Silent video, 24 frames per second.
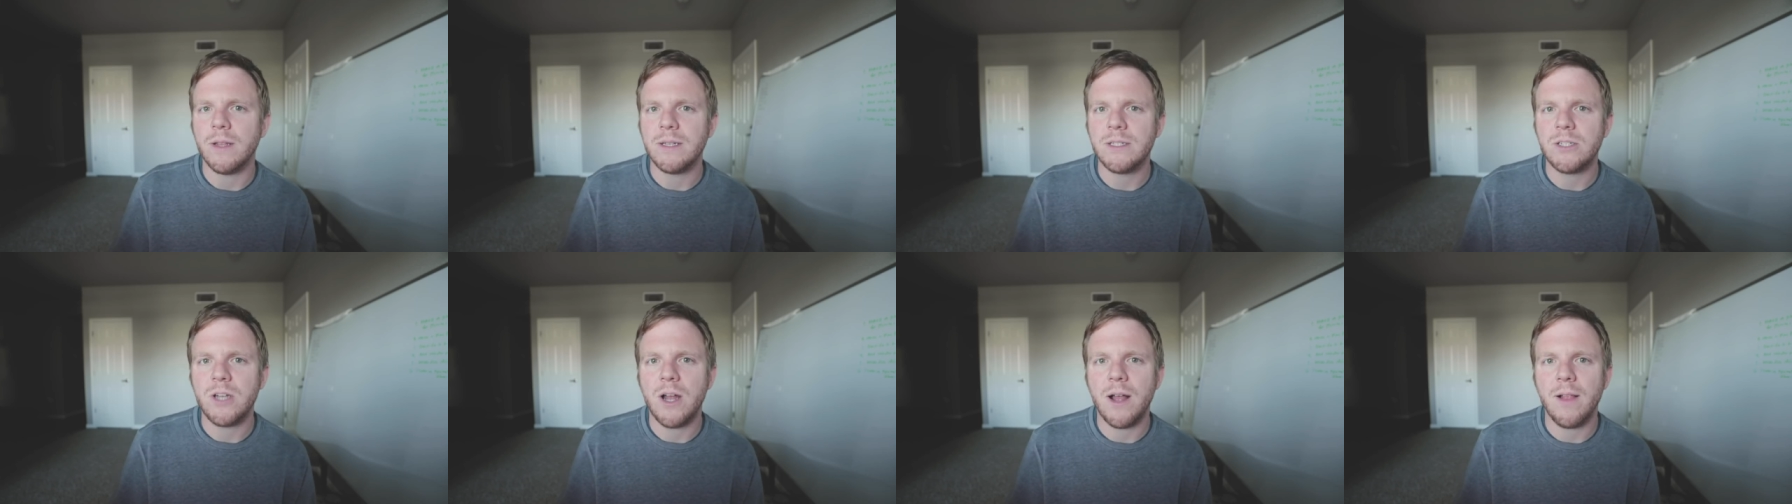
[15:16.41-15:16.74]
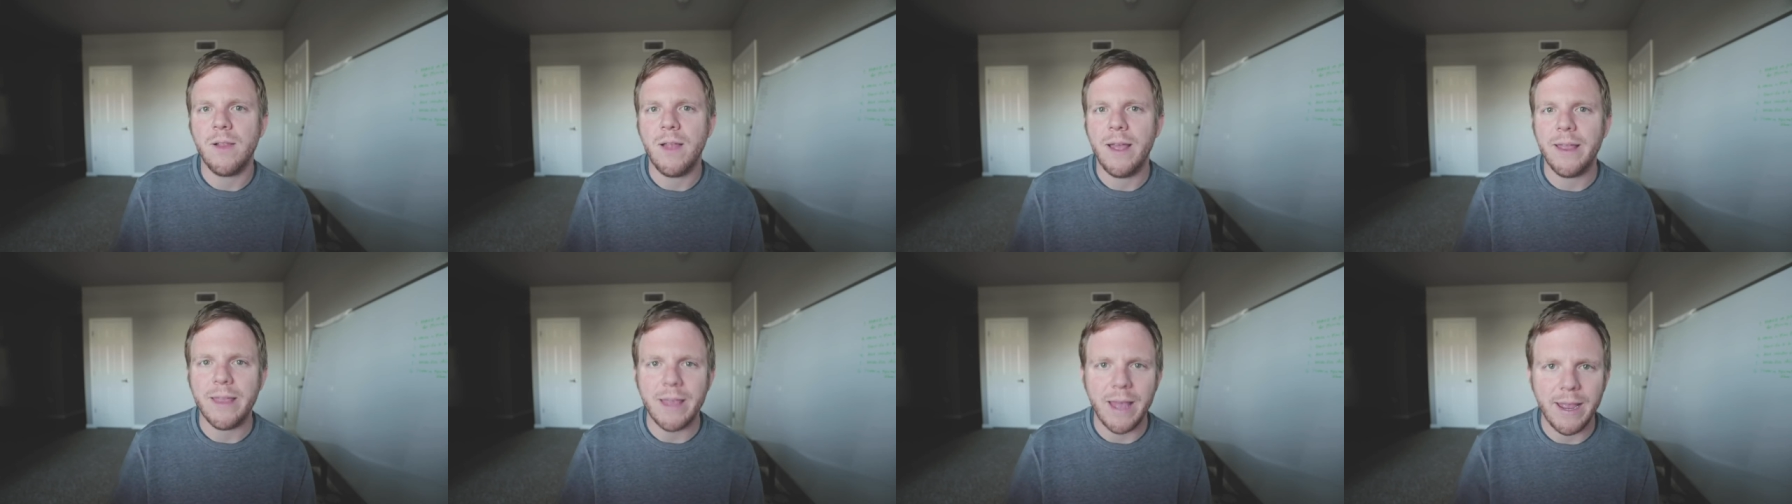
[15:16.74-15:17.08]
It's
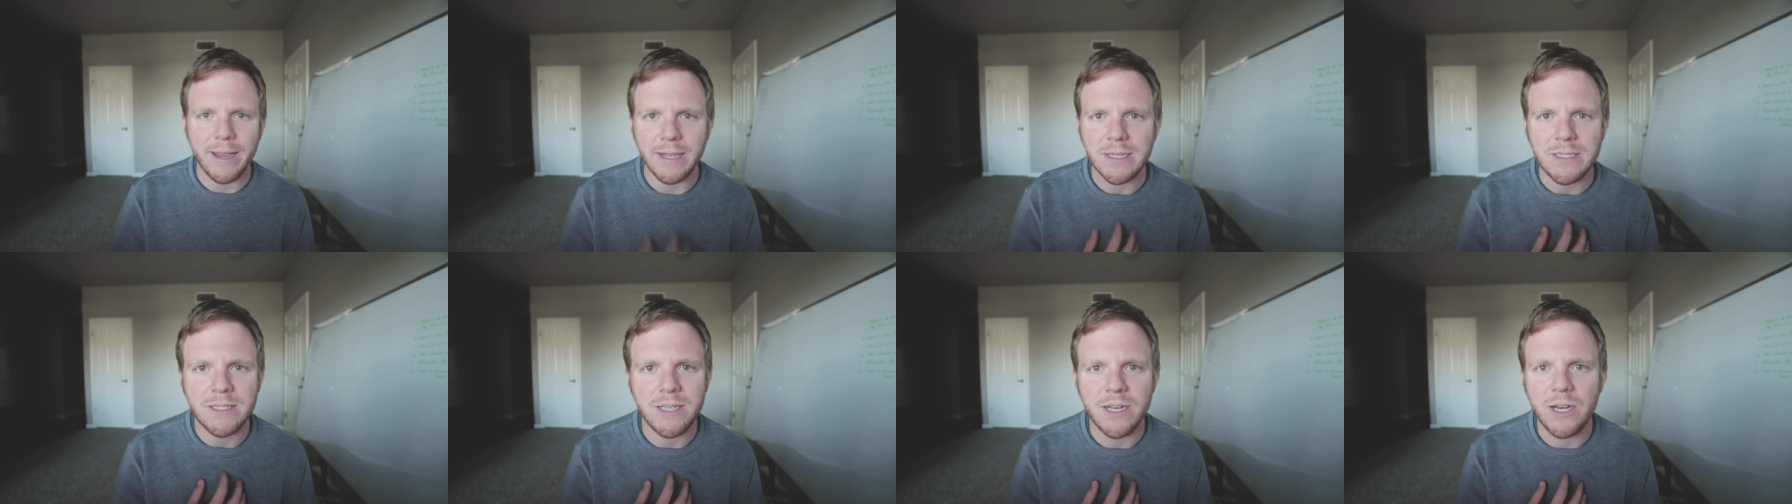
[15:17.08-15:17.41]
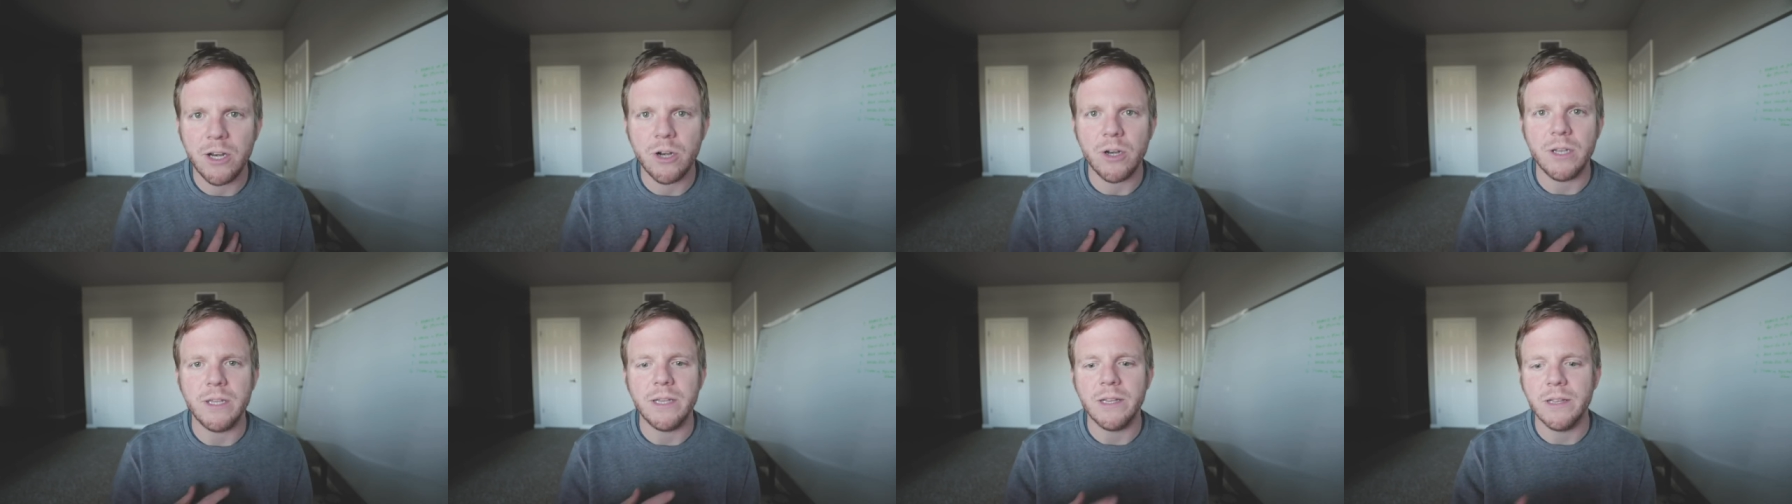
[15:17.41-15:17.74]
not like I can sit
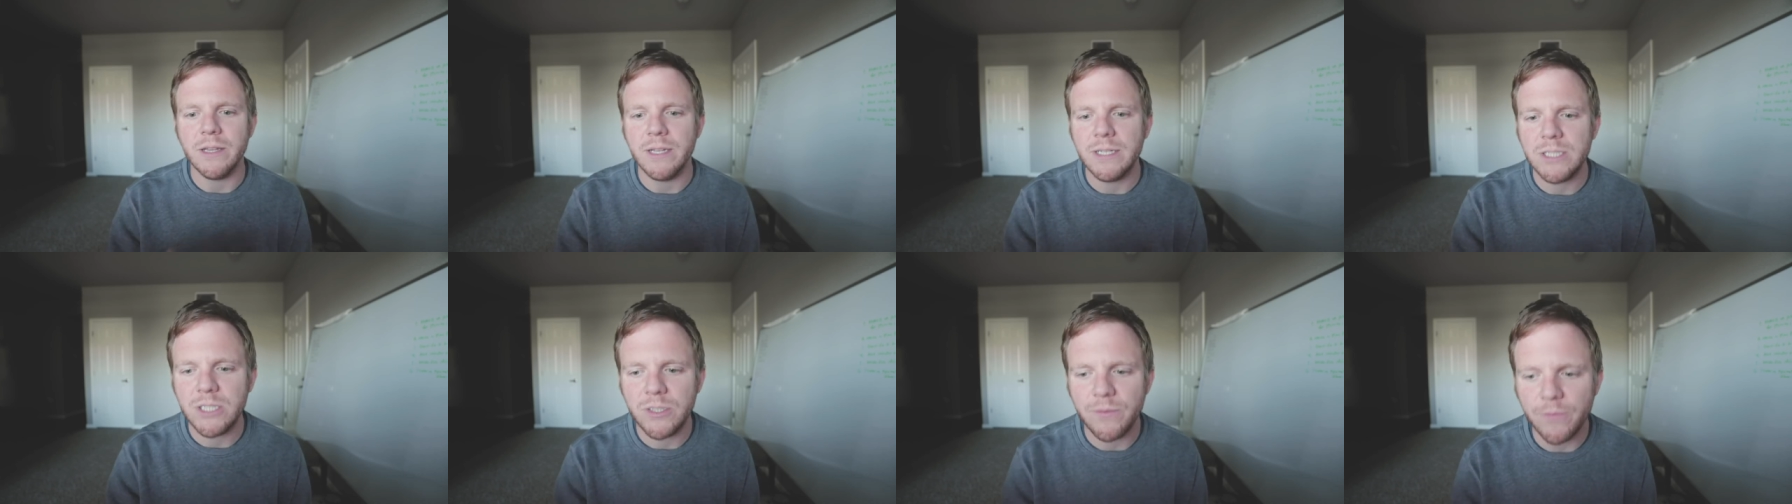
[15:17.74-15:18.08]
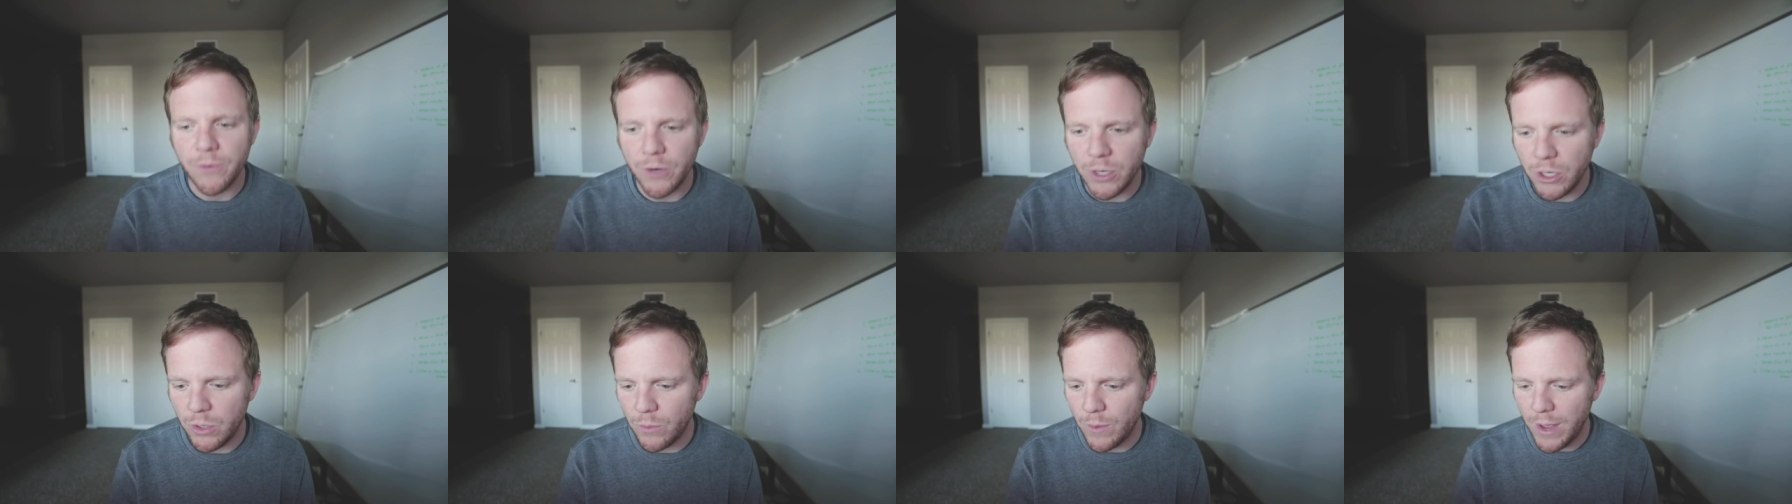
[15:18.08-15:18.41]
here and list
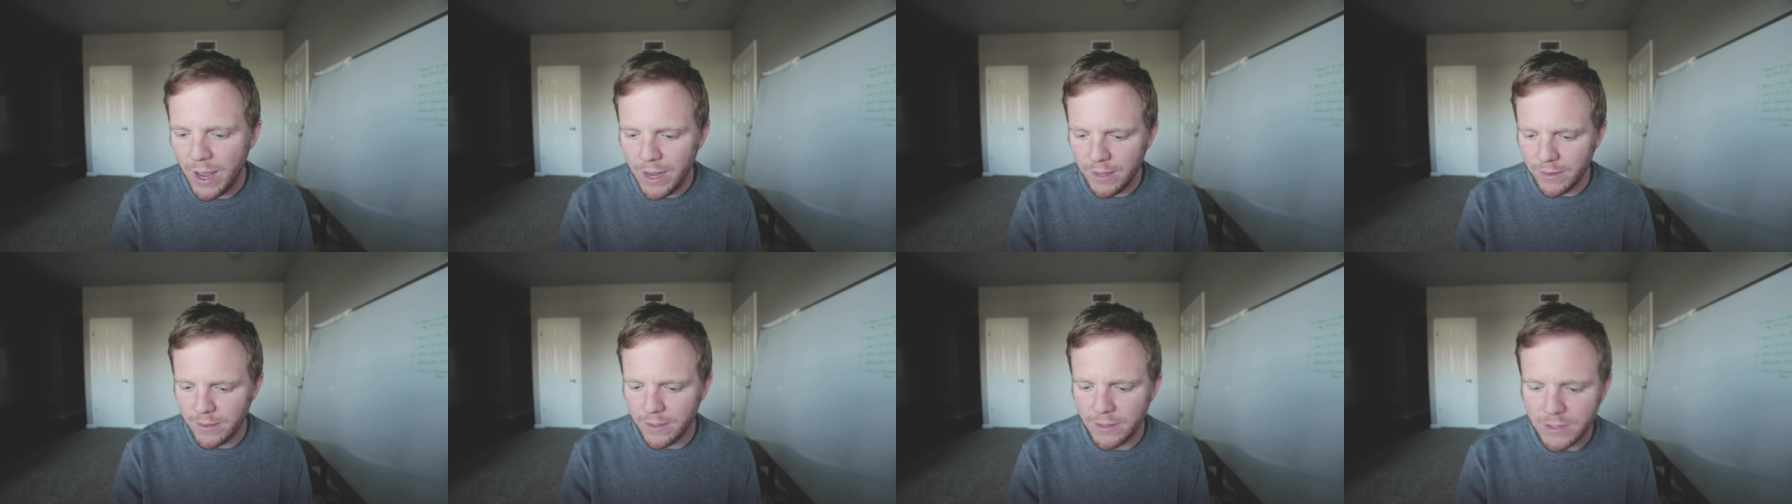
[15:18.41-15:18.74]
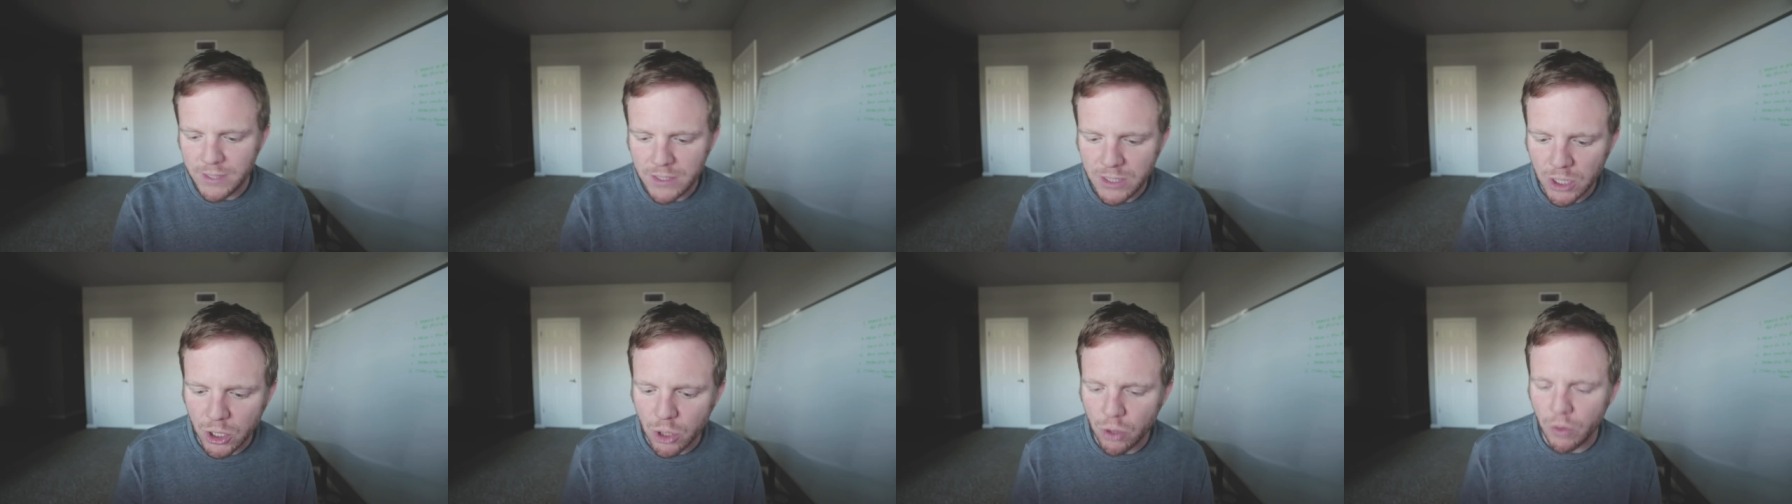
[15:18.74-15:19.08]
for you, hey,
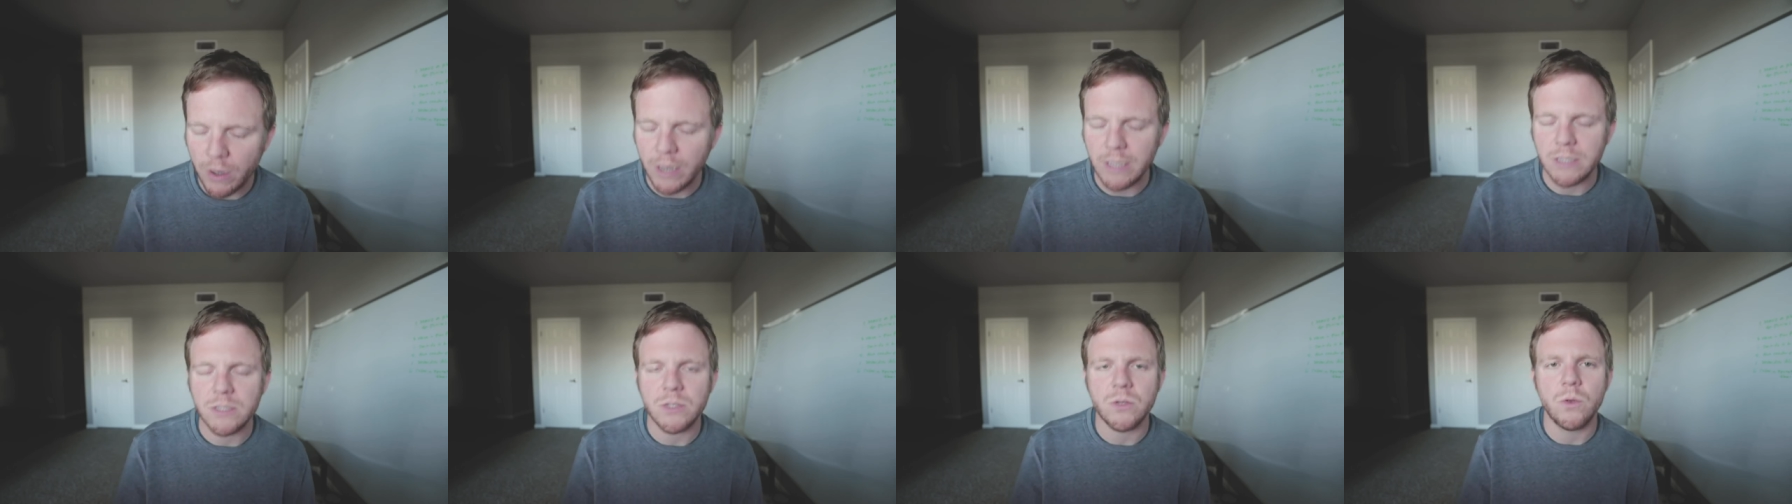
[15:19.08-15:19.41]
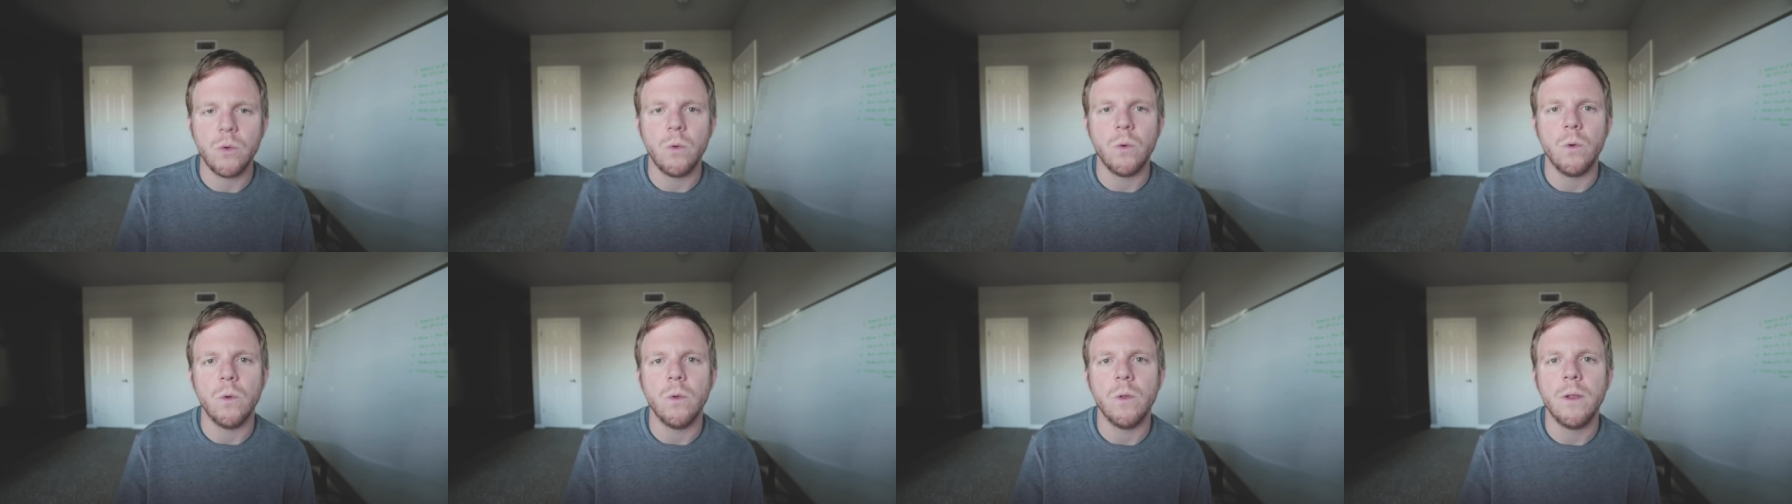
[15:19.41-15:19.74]
this is a great
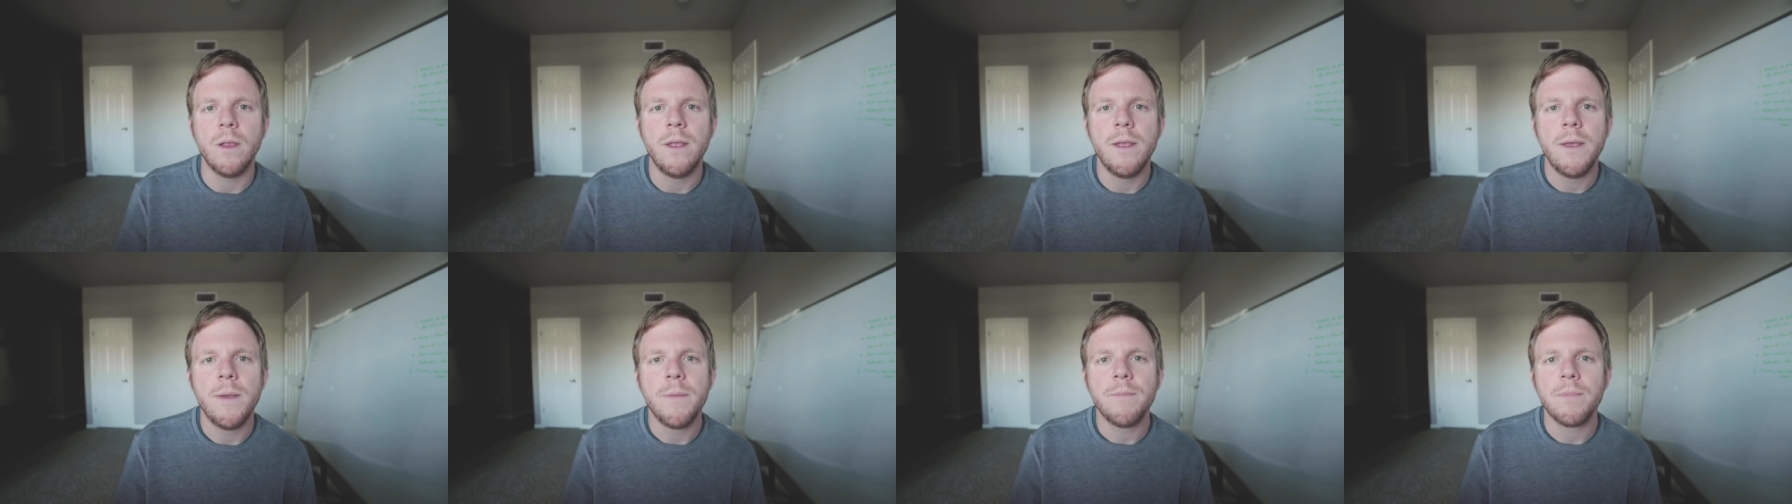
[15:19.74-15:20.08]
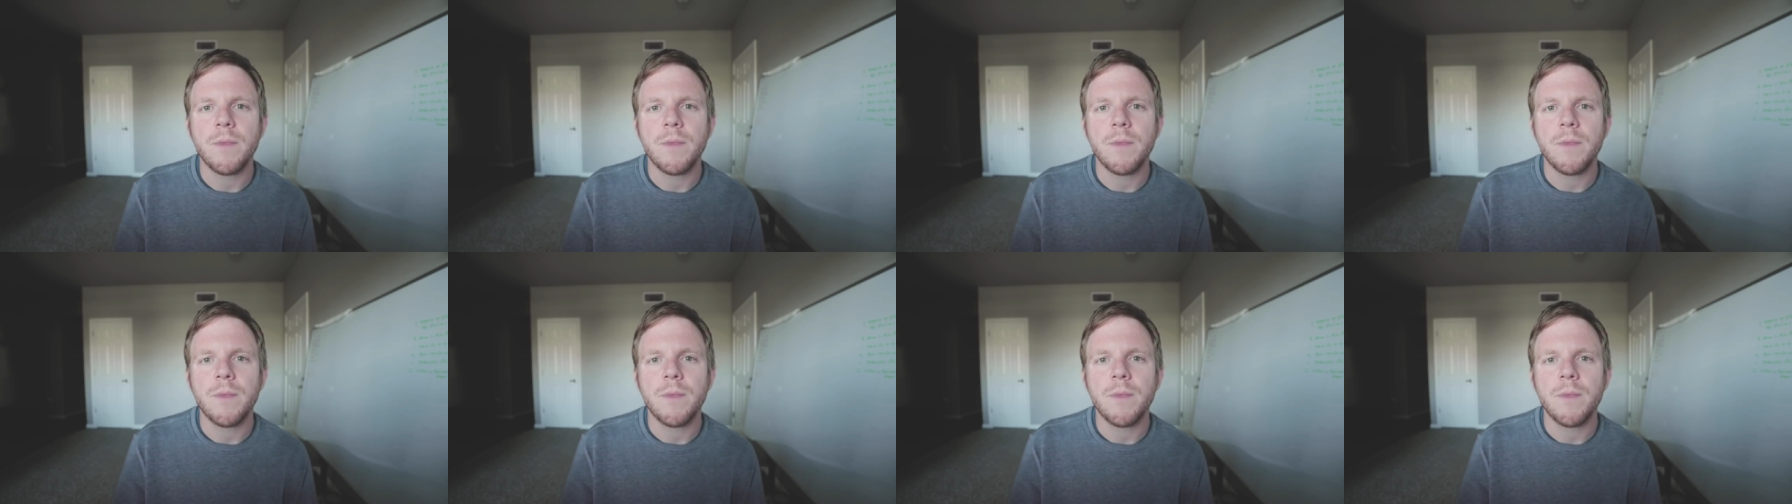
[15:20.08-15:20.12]
school,